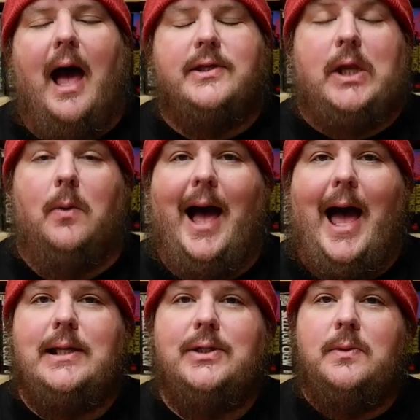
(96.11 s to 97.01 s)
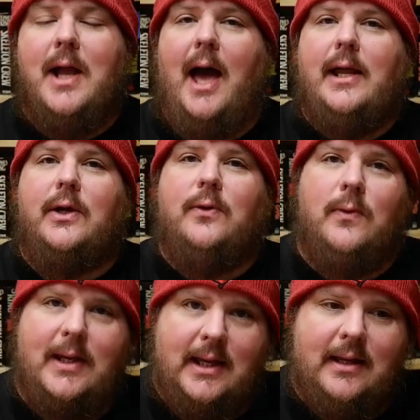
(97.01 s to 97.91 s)
So I do not
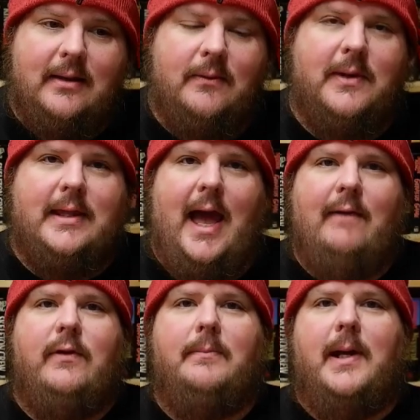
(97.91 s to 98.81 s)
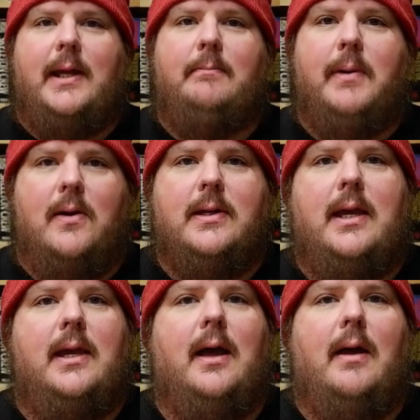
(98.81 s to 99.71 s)
agree with everybody
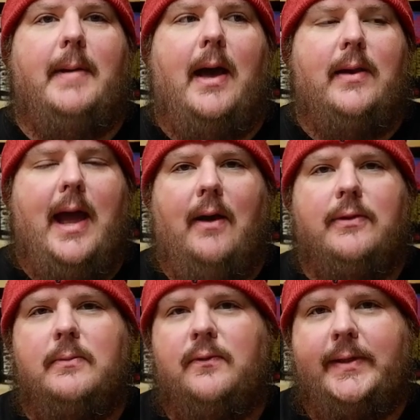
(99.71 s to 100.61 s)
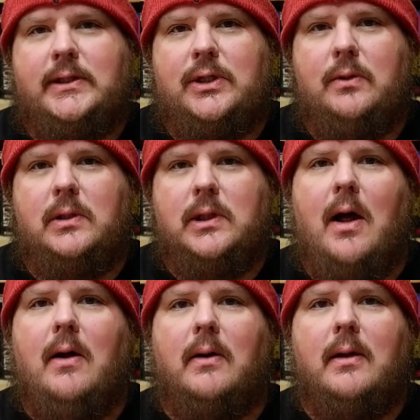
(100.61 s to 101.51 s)
barking about how the movie's too
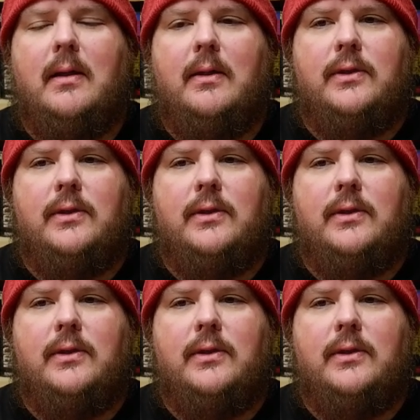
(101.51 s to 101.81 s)
long.